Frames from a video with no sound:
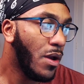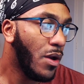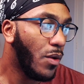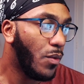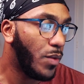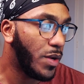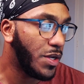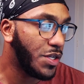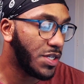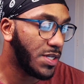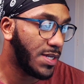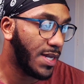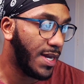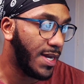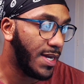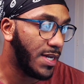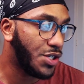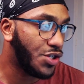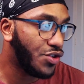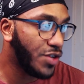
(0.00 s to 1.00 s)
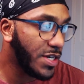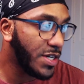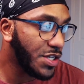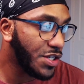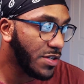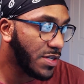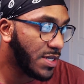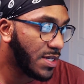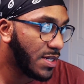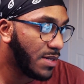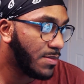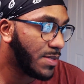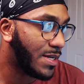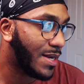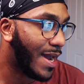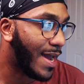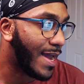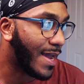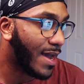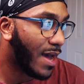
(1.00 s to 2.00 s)
which says: dress your Sims in
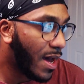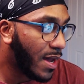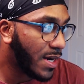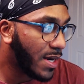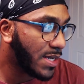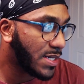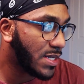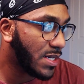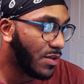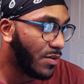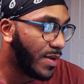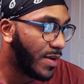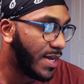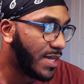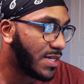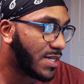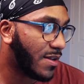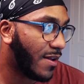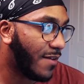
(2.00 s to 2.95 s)
iconic silhouettes,